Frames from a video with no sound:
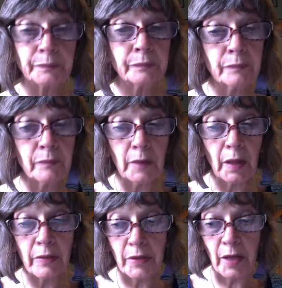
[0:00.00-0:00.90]

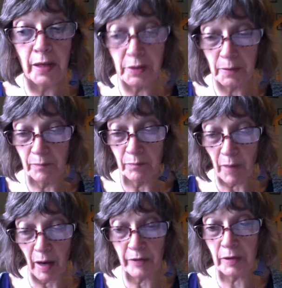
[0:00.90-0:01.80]
that
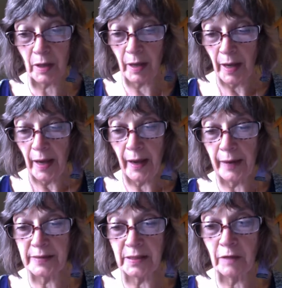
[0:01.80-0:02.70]
Martha
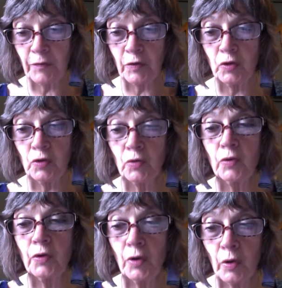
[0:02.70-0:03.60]
has given you
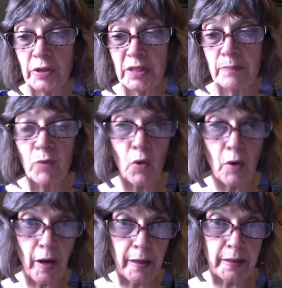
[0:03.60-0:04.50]
lots more
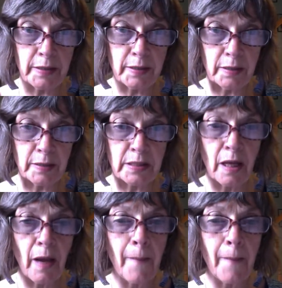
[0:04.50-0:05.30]
ideas,